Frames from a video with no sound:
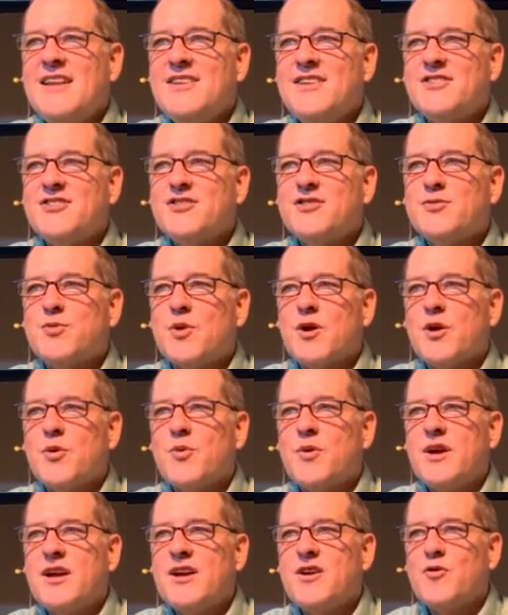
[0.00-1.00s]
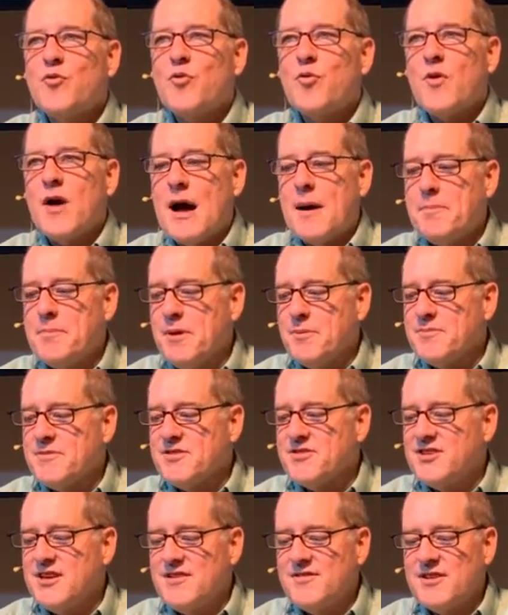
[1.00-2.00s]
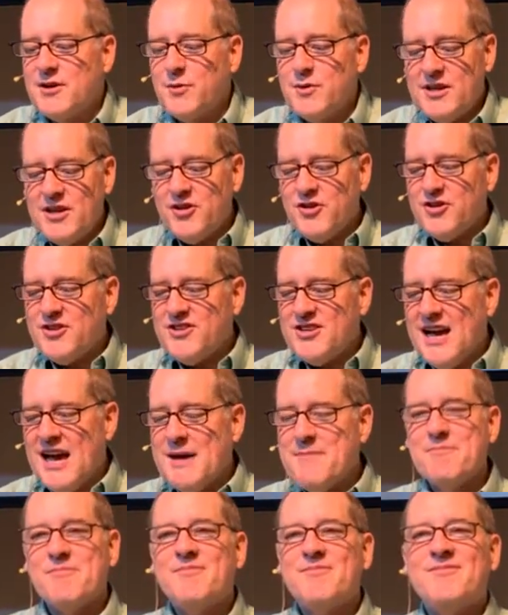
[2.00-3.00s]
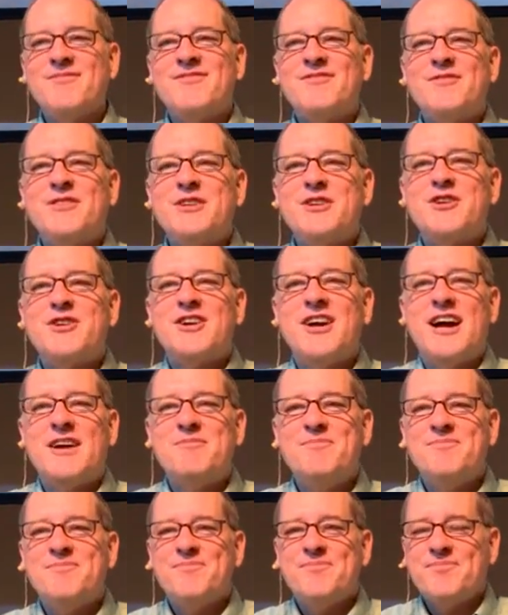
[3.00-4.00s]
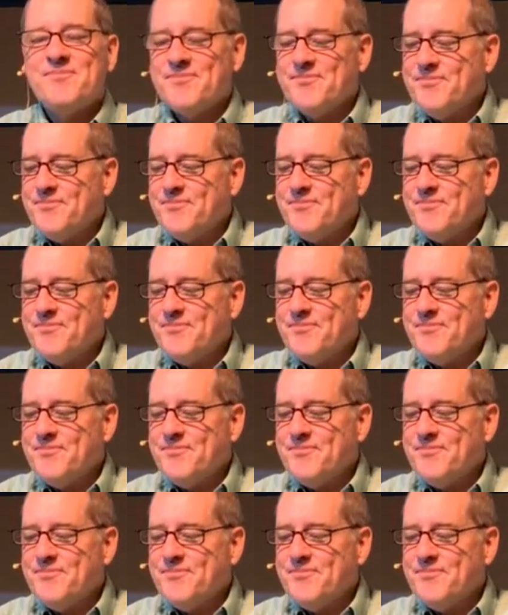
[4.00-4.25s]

And this is where we wrap up this evening. We did good time. We did good.